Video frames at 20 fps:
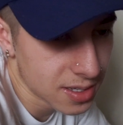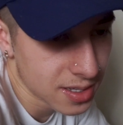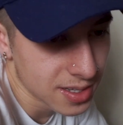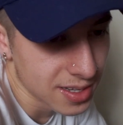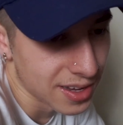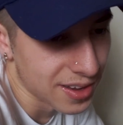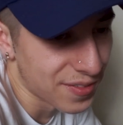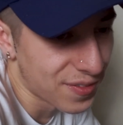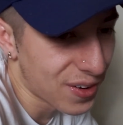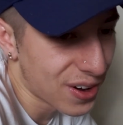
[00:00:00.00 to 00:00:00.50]

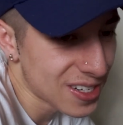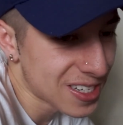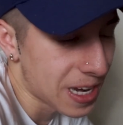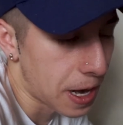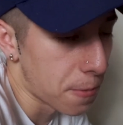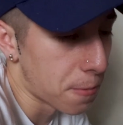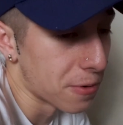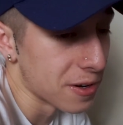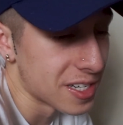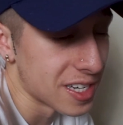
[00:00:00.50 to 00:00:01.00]
Yeah, first
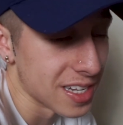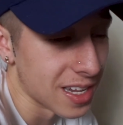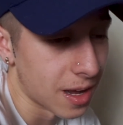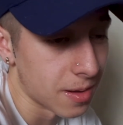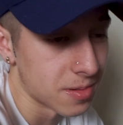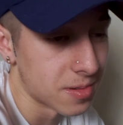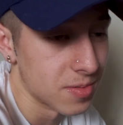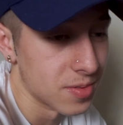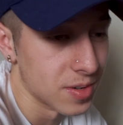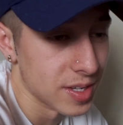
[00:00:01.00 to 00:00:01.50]
I appreciate the
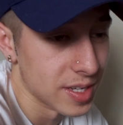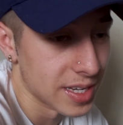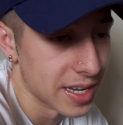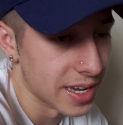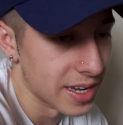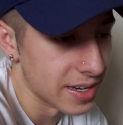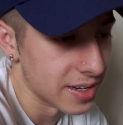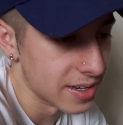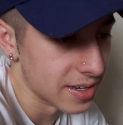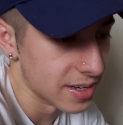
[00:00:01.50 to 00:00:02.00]
opportunity
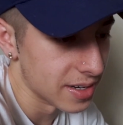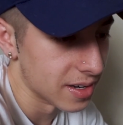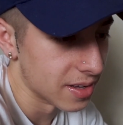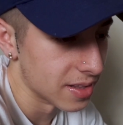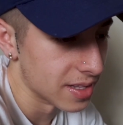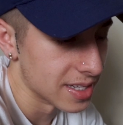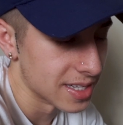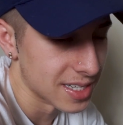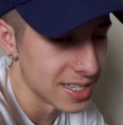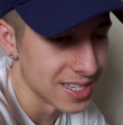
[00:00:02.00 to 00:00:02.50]
again.
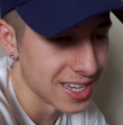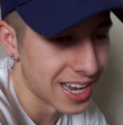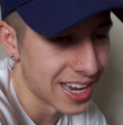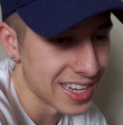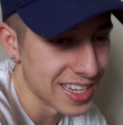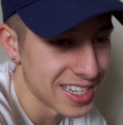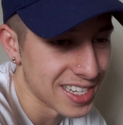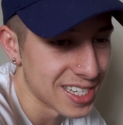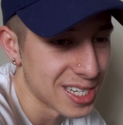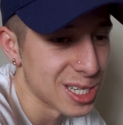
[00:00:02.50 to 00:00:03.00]
This
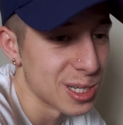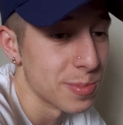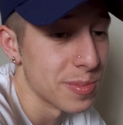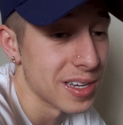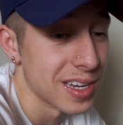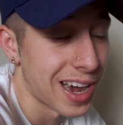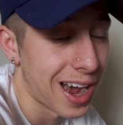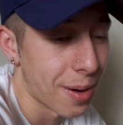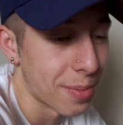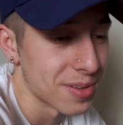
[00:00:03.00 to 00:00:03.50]
gives me
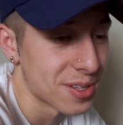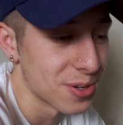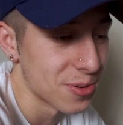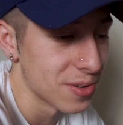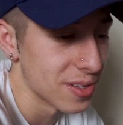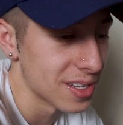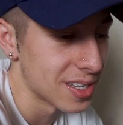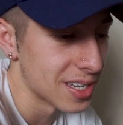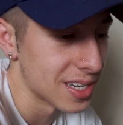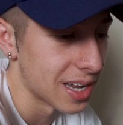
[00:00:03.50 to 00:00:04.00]
an
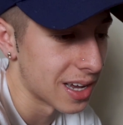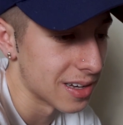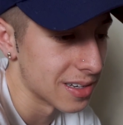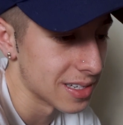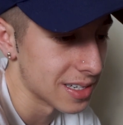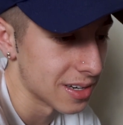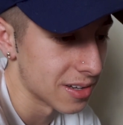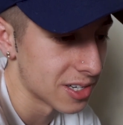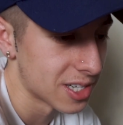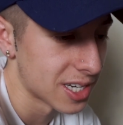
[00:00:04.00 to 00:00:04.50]
opportunity to
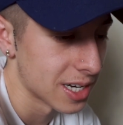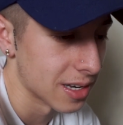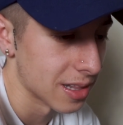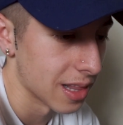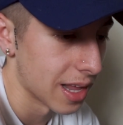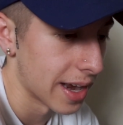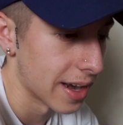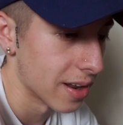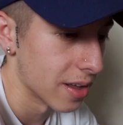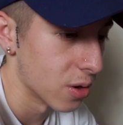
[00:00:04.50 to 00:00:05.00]
now, shed a
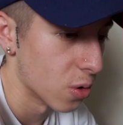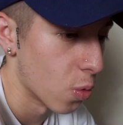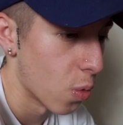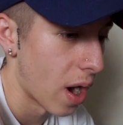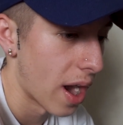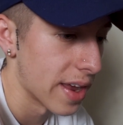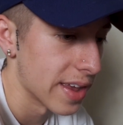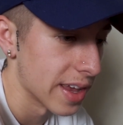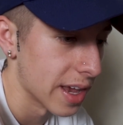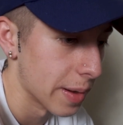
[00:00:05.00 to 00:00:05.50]
light on who
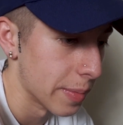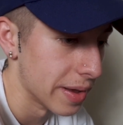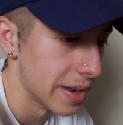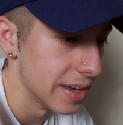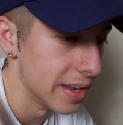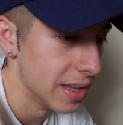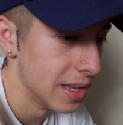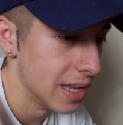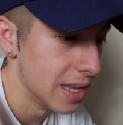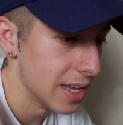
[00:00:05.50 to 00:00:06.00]
I am and,
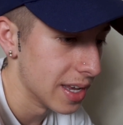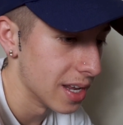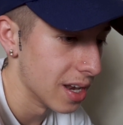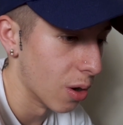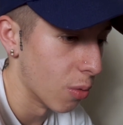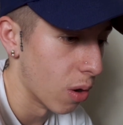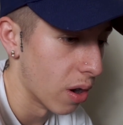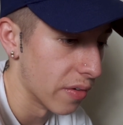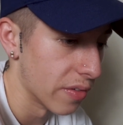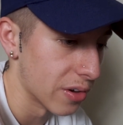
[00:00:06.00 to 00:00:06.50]

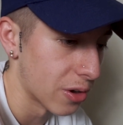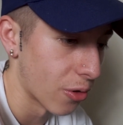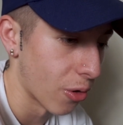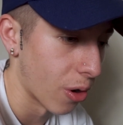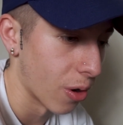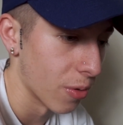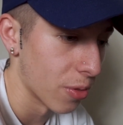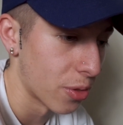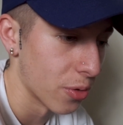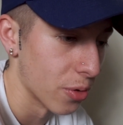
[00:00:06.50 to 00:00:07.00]
what we've
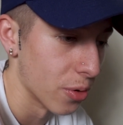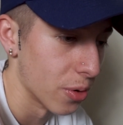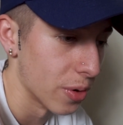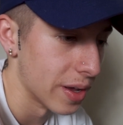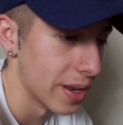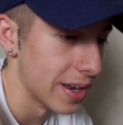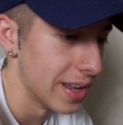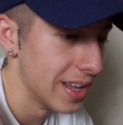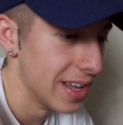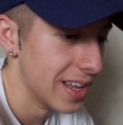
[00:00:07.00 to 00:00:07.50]
grown through
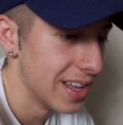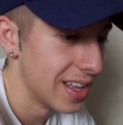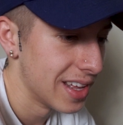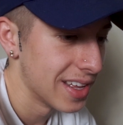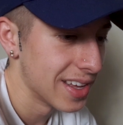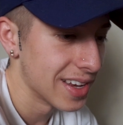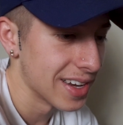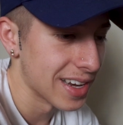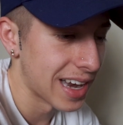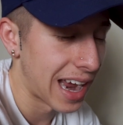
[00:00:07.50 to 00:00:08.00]
and
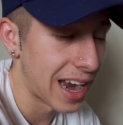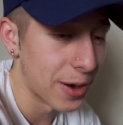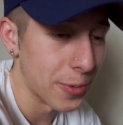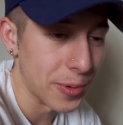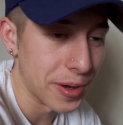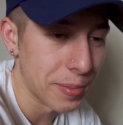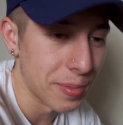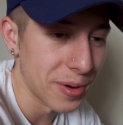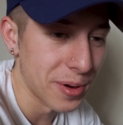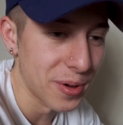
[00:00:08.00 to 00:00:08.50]
how do
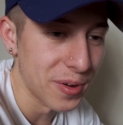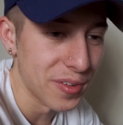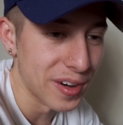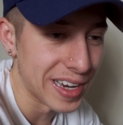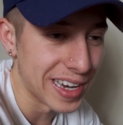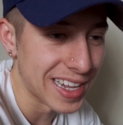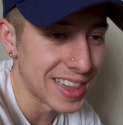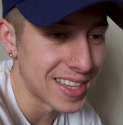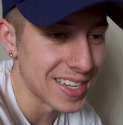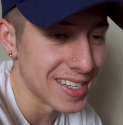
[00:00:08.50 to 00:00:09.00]
we maneuver
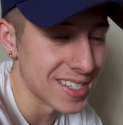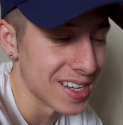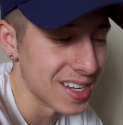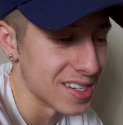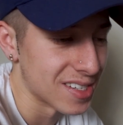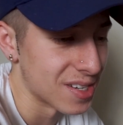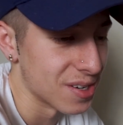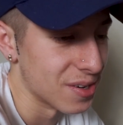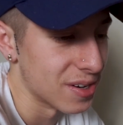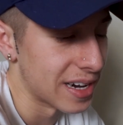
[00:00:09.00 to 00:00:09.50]
and get things done.
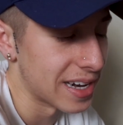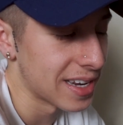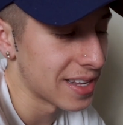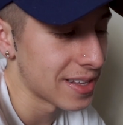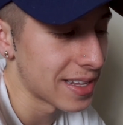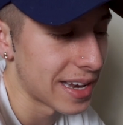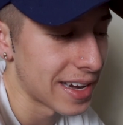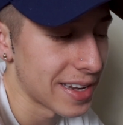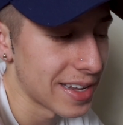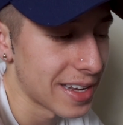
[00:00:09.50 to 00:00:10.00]
So
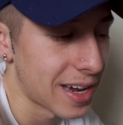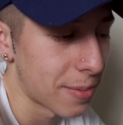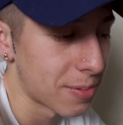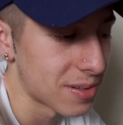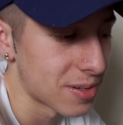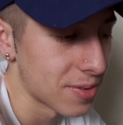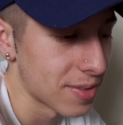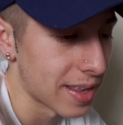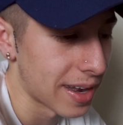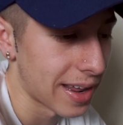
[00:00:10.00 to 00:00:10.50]
any
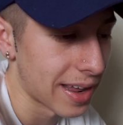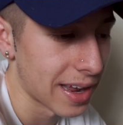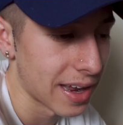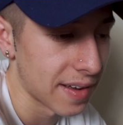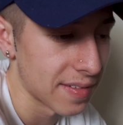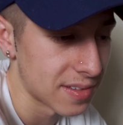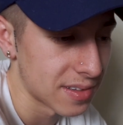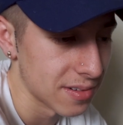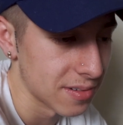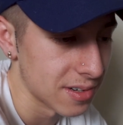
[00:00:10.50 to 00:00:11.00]
opportunity that I
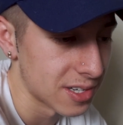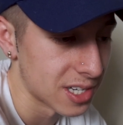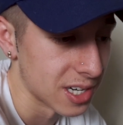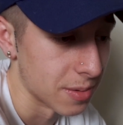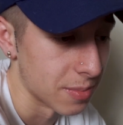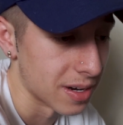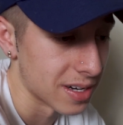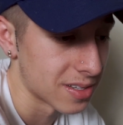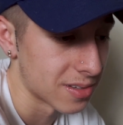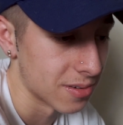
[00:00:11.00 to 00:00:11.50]
have to share
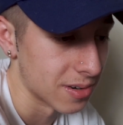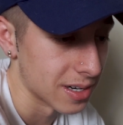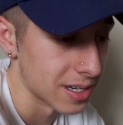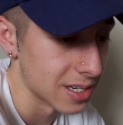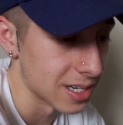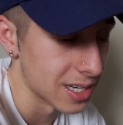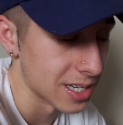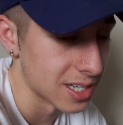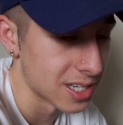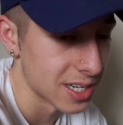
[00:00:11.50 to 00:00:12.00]
my
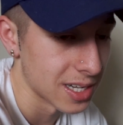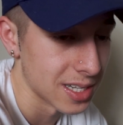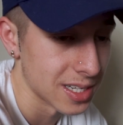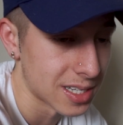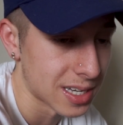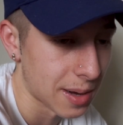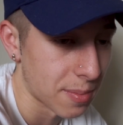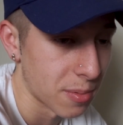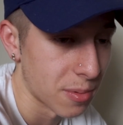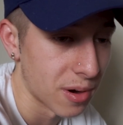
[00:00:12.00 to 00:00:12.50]
story and share this
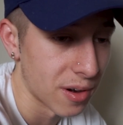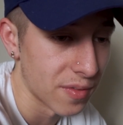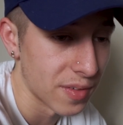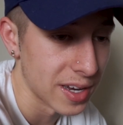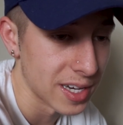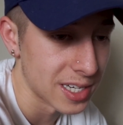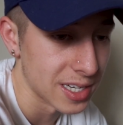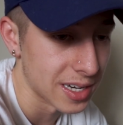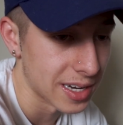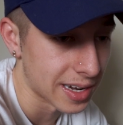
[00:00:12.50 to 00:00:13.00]
type of
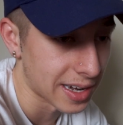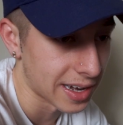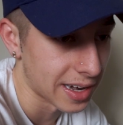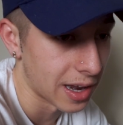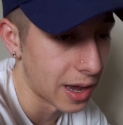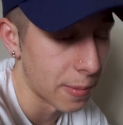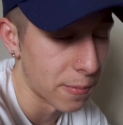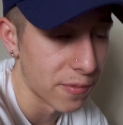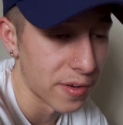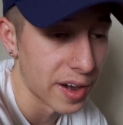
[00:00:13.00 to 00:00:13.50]
motivation,
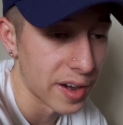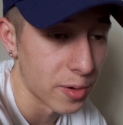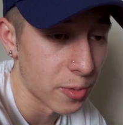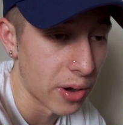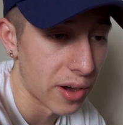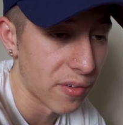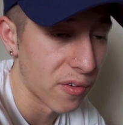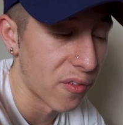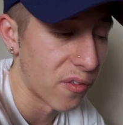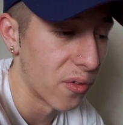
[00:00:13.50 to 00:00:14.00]
I'm very
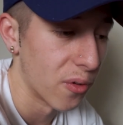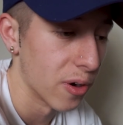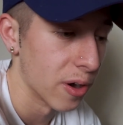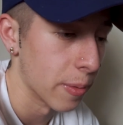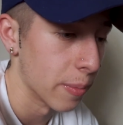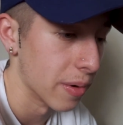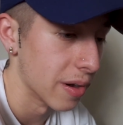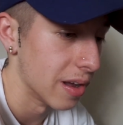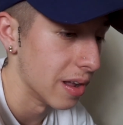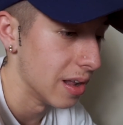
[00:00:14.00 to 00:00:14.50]
grateful for
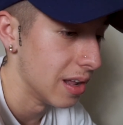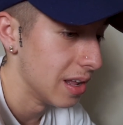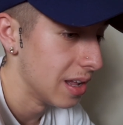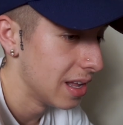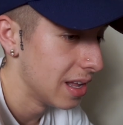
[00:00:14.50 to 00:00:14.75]
it. But,